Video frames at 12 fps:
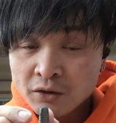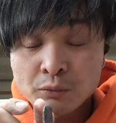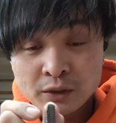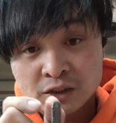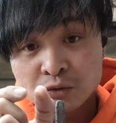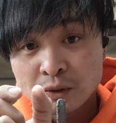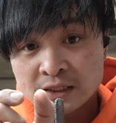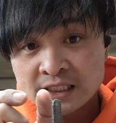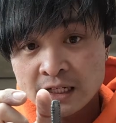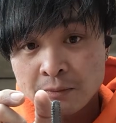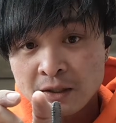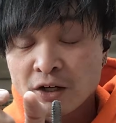which is 1
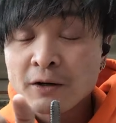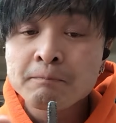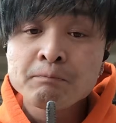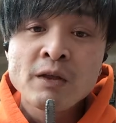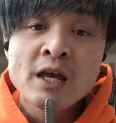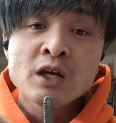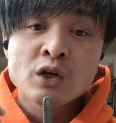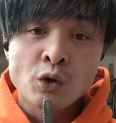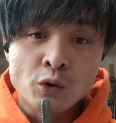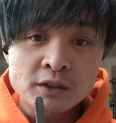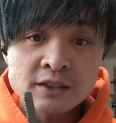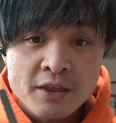centimeter.
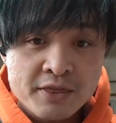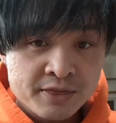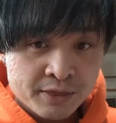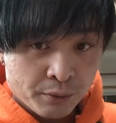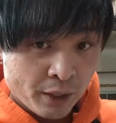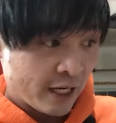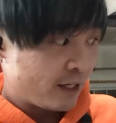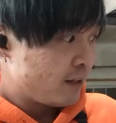Coarse thread,